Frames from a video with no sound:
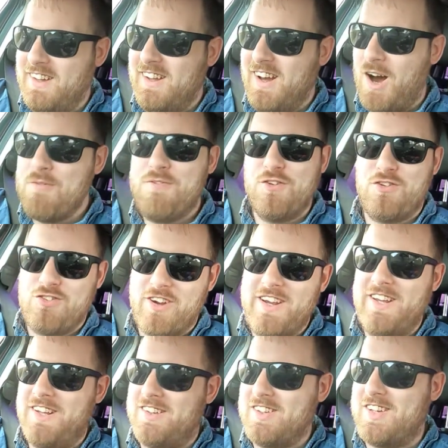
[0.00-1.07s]
I'm
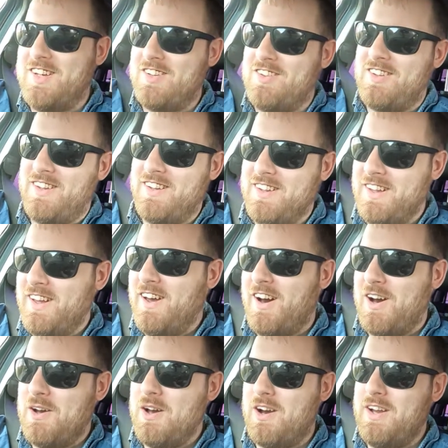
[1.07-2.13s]
frustrated because of it
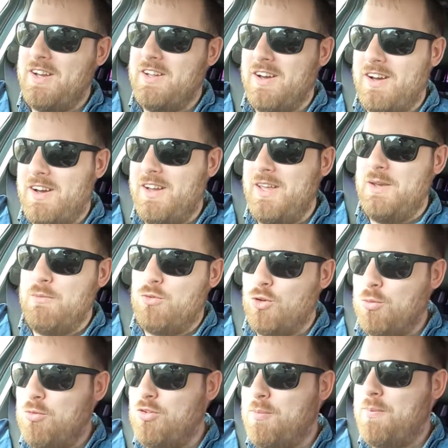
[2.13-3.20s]
was
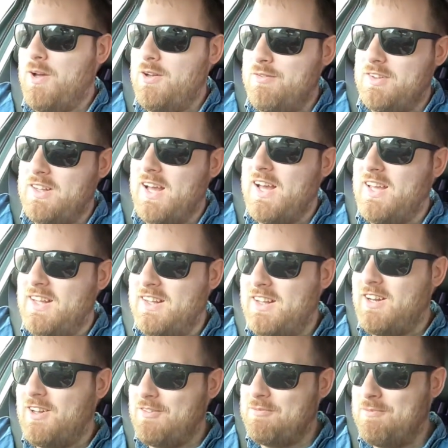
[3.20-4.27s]
almost a perfect day, and then
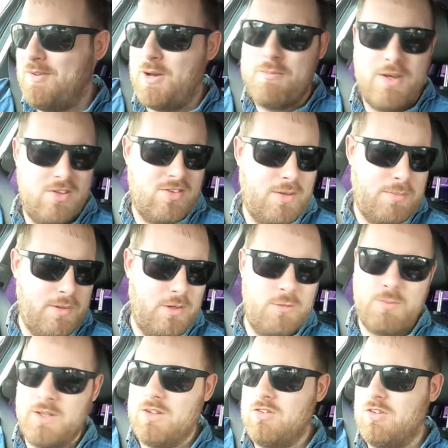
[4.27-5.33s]
I messed up a little
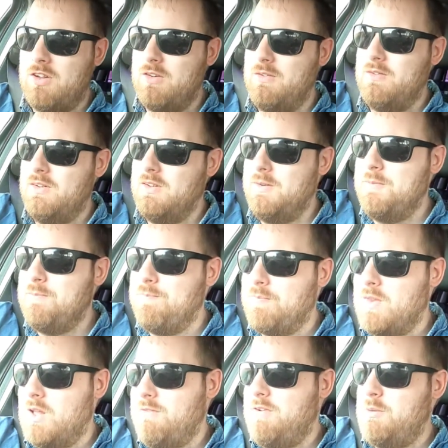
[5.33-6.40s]
bit, so
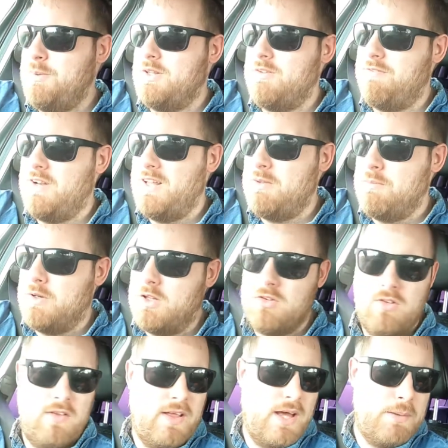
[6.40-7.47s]
I feel a bit deflated because
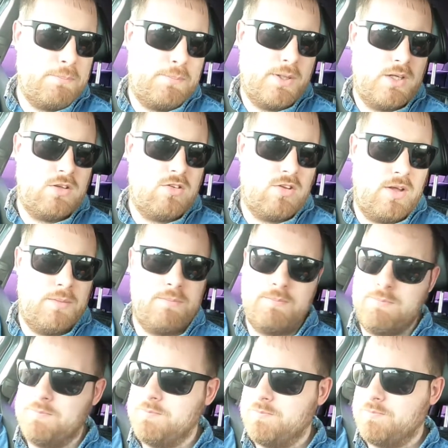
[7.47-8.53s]
of that. But
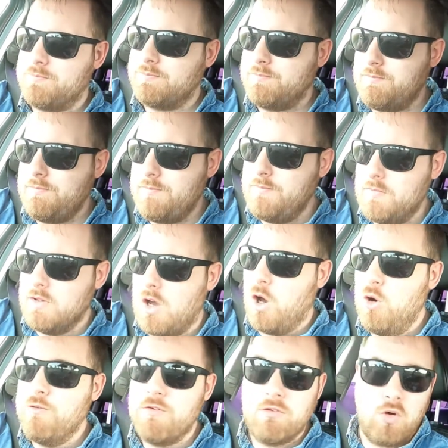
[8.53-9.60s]

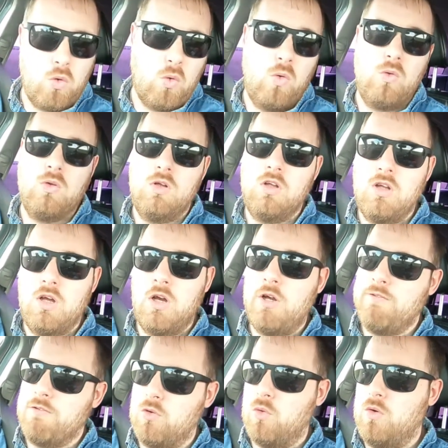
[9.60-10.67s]
overall,
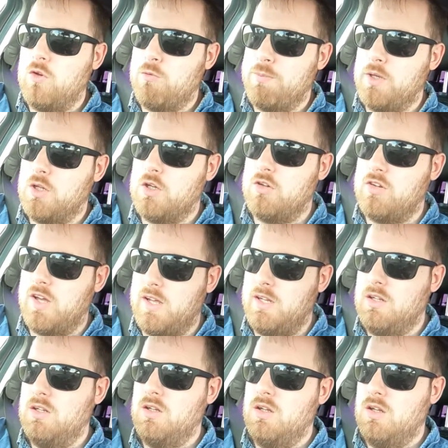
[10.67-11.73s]
it's been a good day.
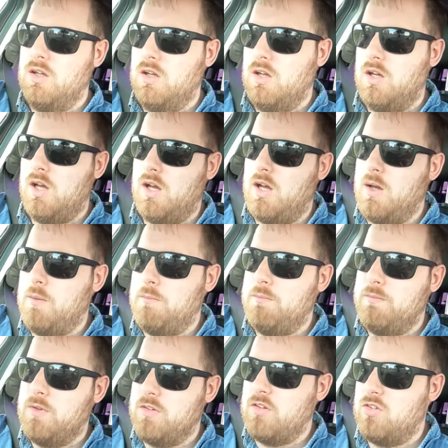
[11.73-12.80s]

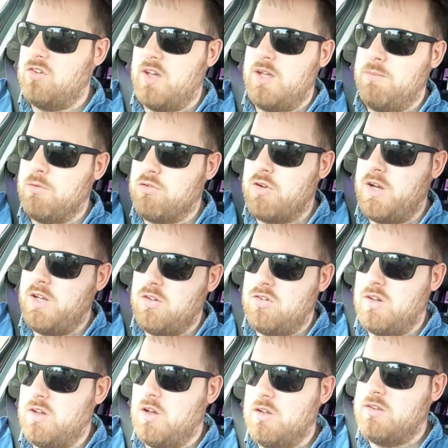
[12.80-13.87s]
As I say, my trainer said
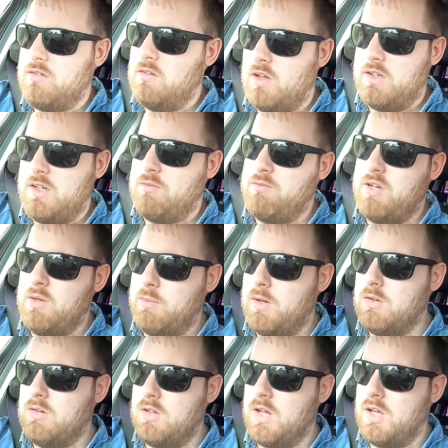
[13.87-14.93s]
that I did really well
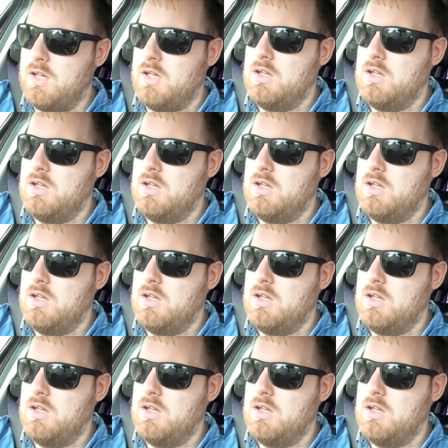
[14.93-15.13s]
today.